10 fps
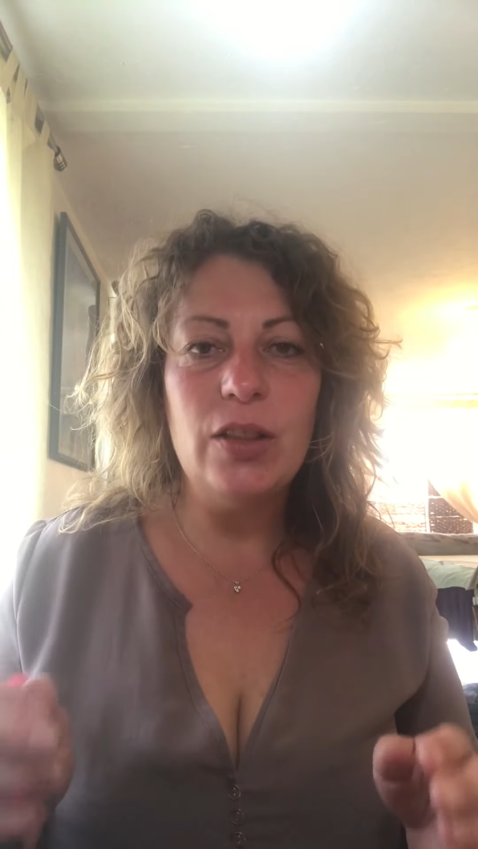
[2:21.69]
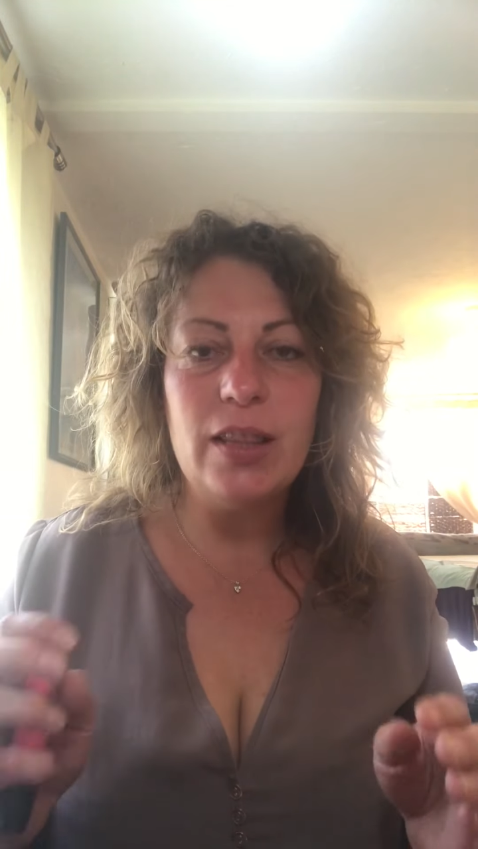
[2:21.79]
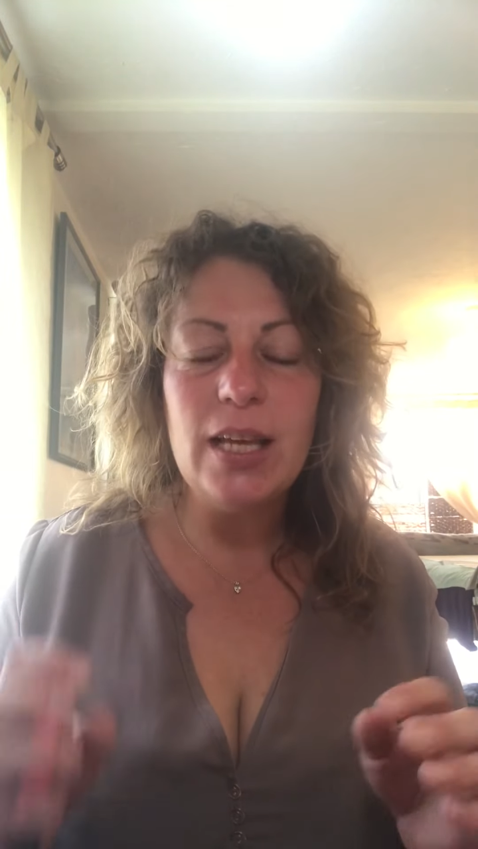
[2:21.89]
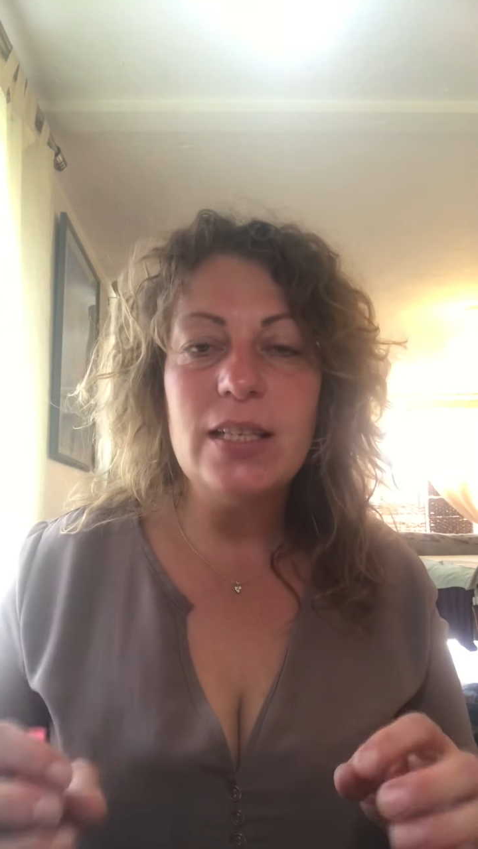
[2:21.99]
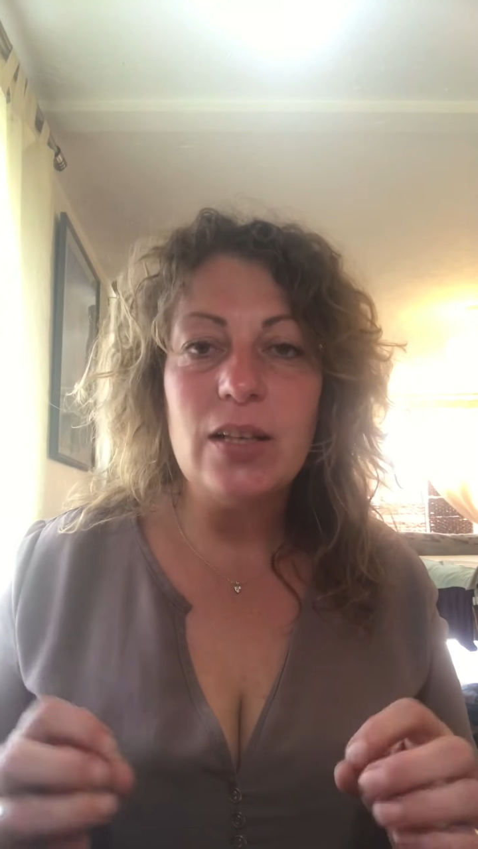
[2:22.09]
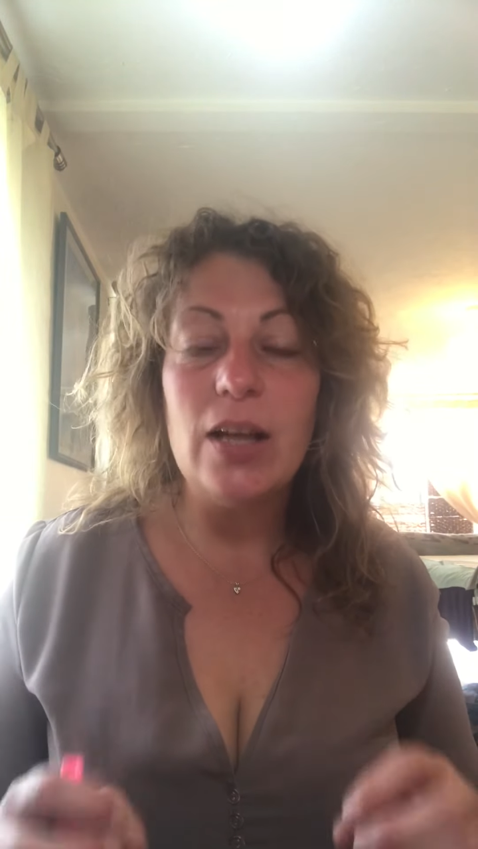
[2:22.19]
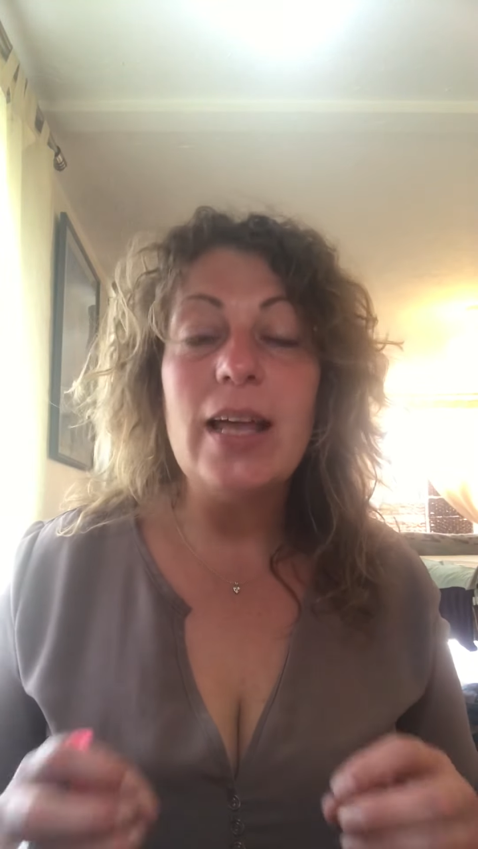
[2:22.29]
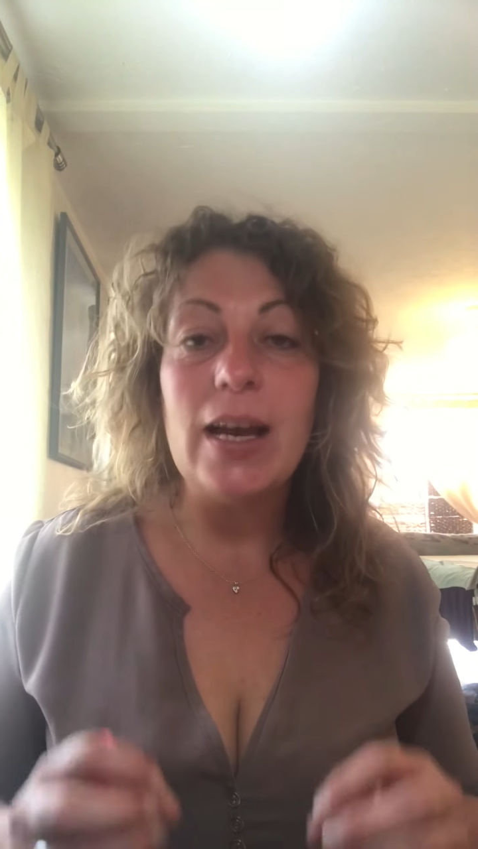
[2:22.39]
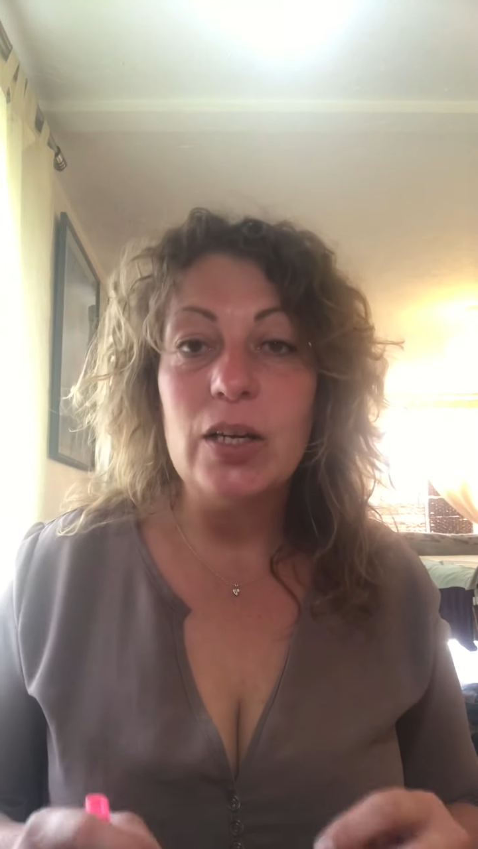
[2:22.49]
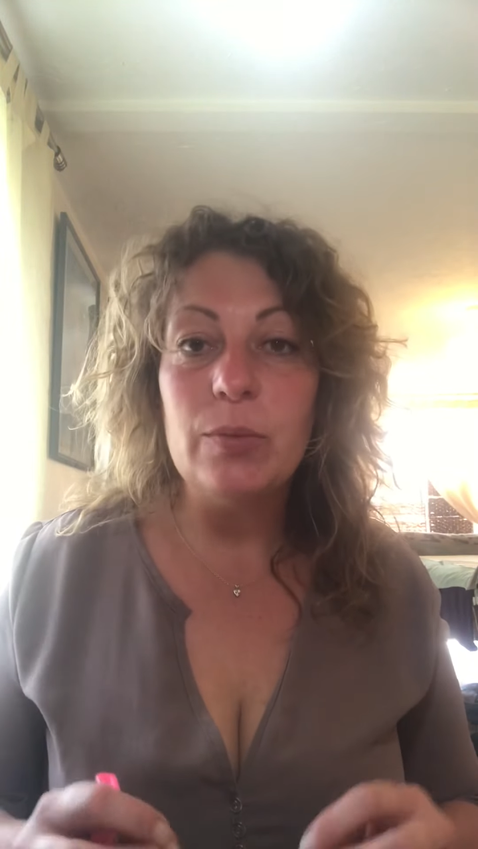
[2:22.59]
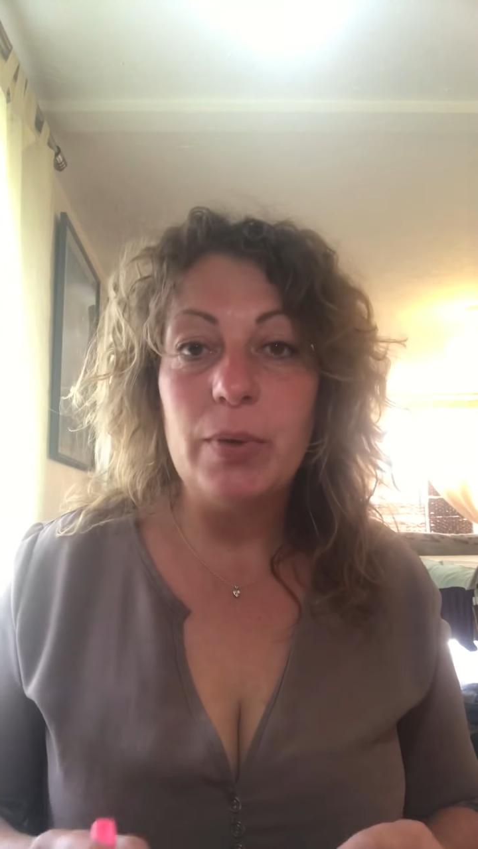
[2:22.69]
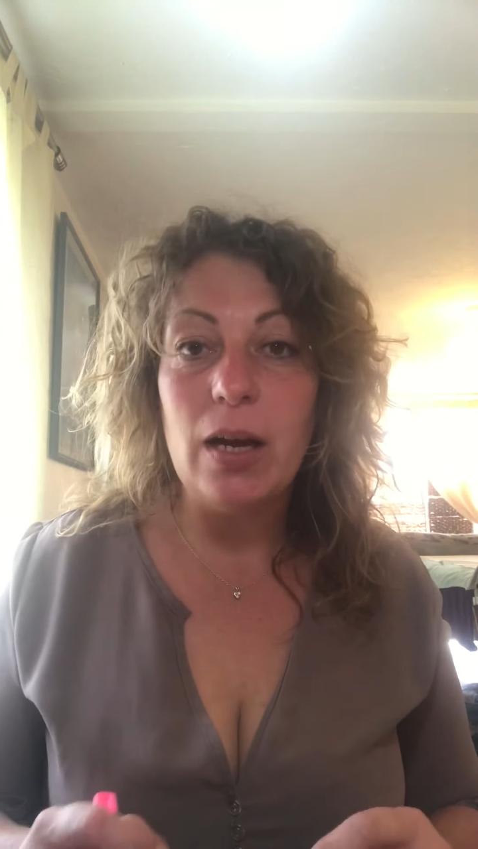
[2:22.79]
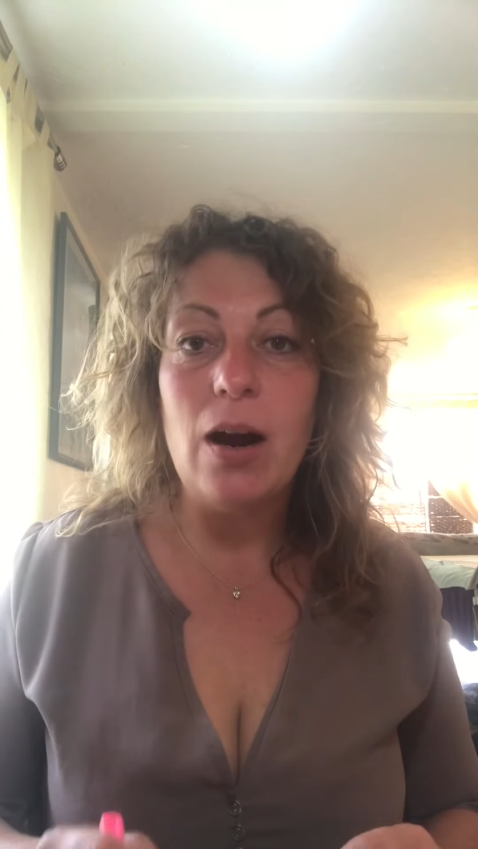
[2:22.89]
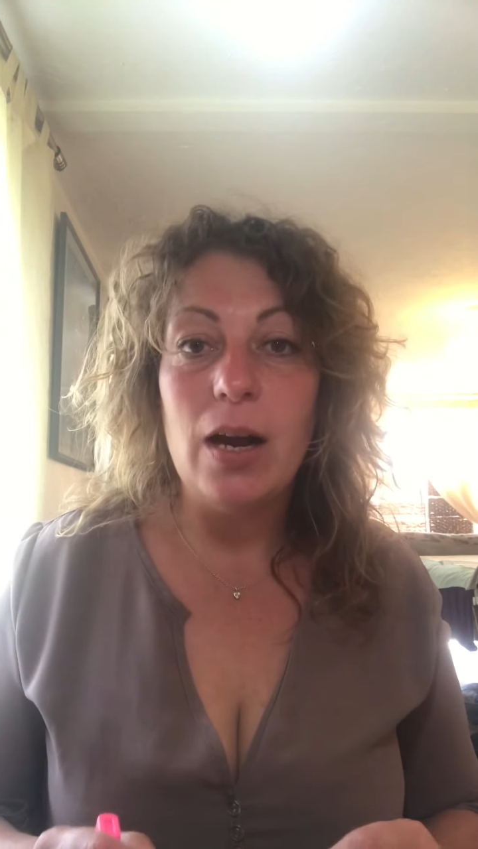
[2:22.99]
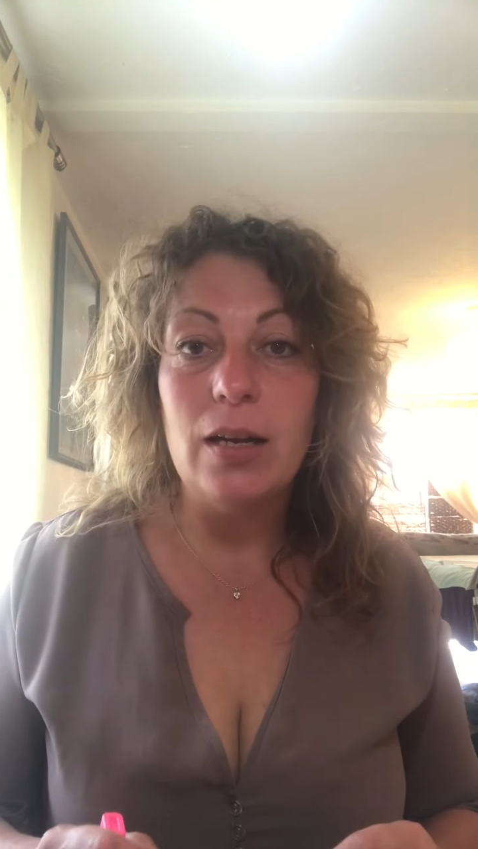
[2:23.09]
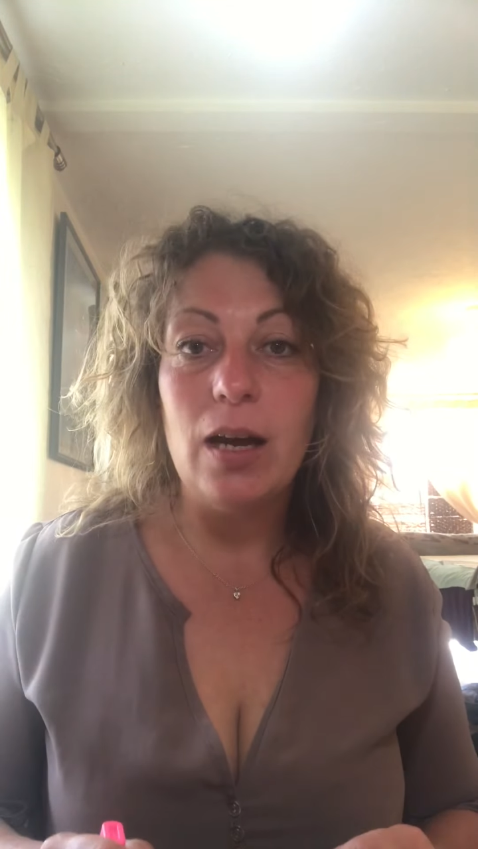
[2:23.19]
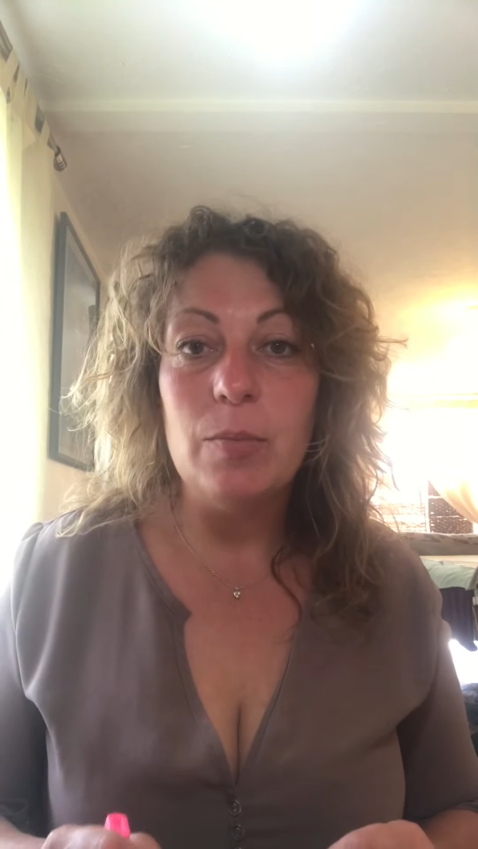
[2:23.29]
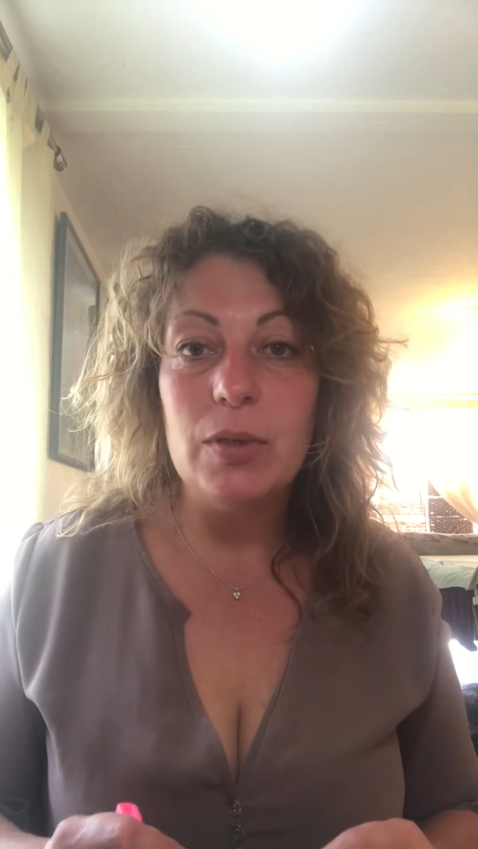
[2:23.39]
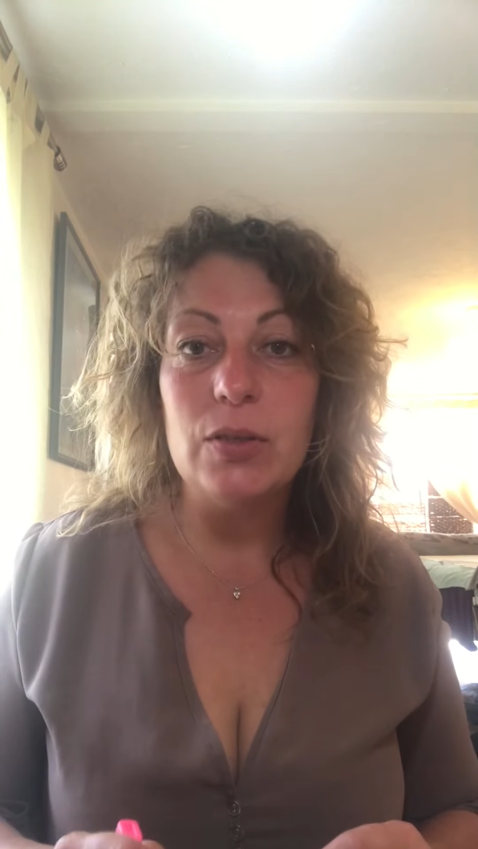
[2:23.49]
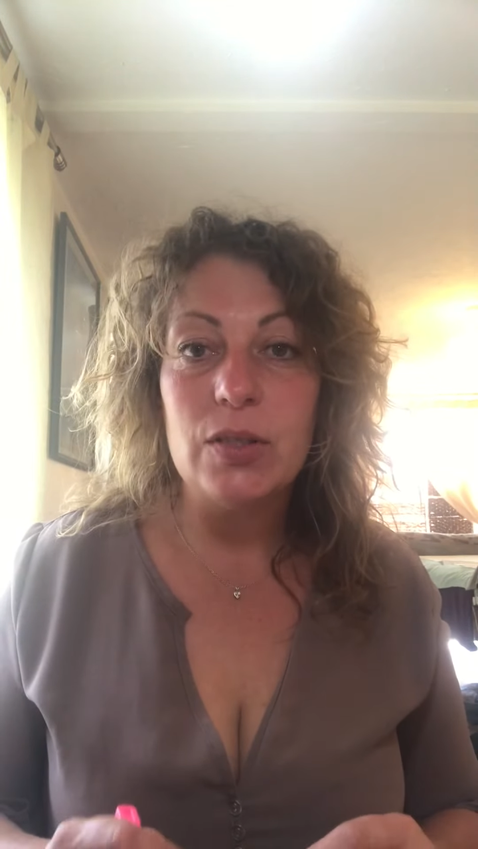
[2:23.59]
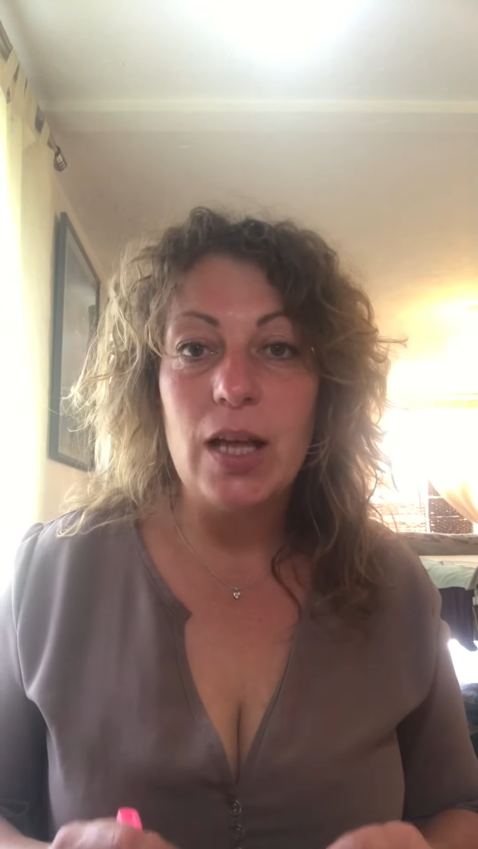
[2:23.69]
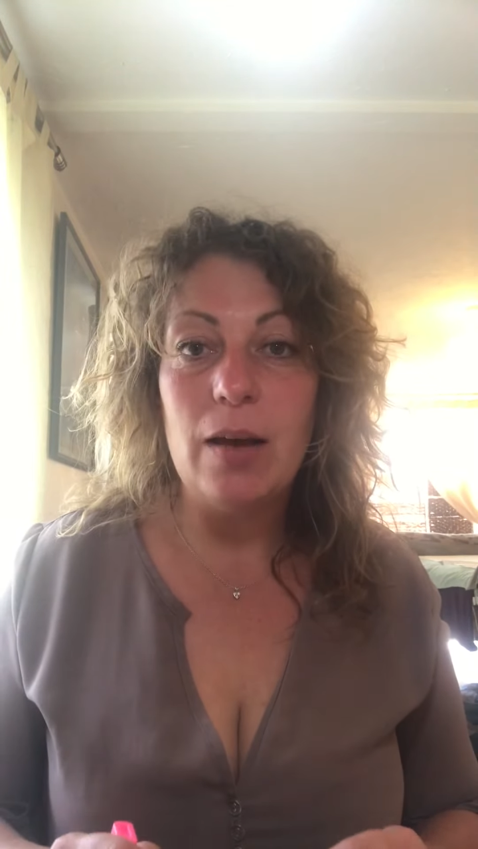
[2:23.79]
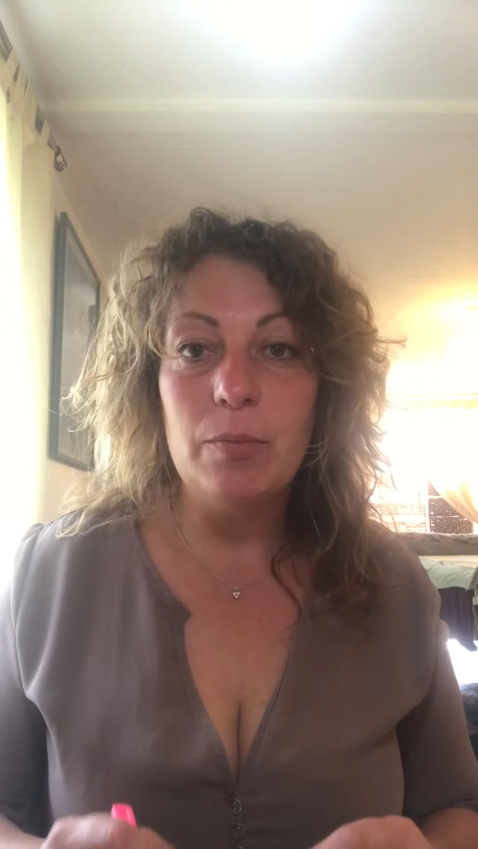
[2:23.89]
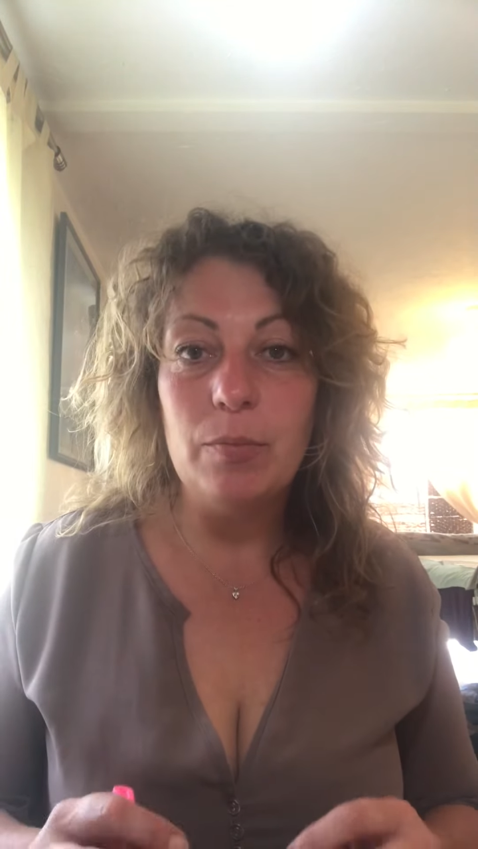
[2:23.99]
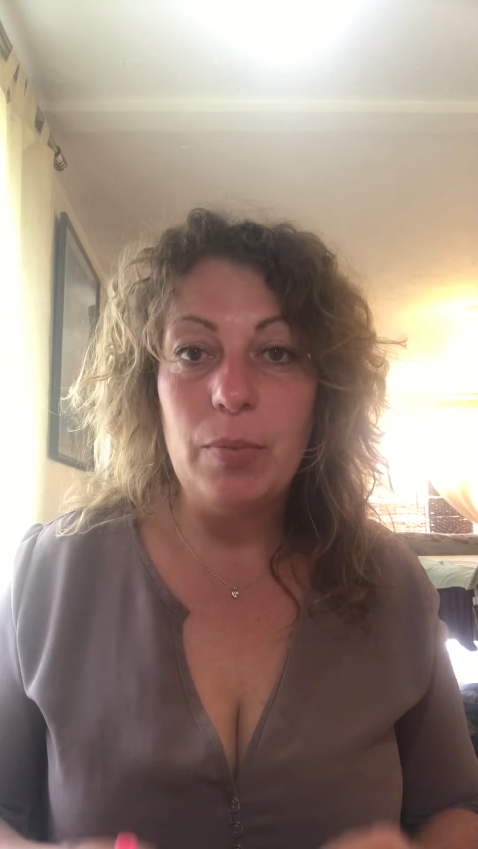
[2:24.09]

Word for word: things like that could be a highlight because that